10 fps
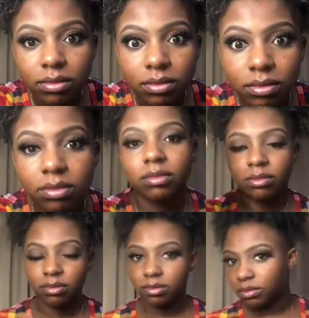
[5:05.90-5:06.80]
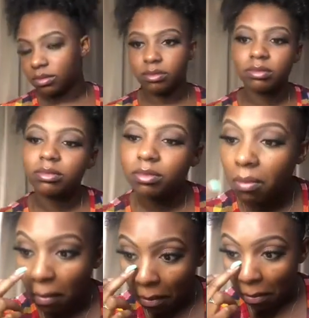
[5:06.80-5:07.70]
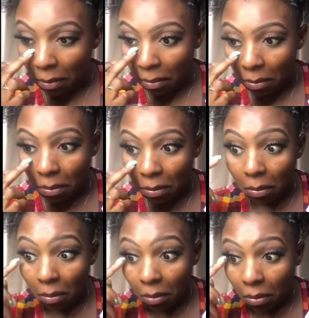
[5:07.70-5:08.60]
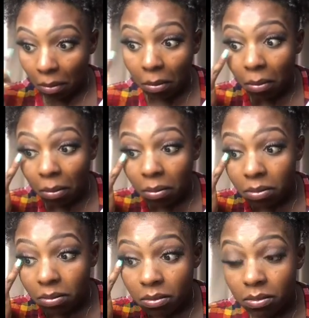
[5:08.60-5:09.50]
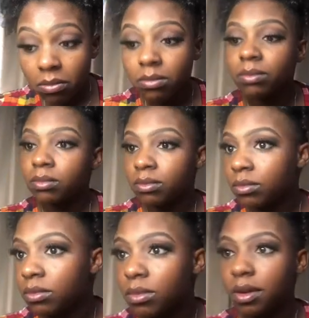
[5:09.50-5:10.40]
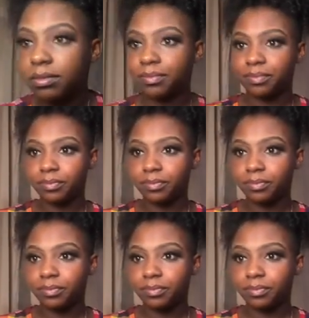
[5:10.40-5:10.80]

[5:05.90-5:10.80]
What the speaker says: my bio, not bio, description box.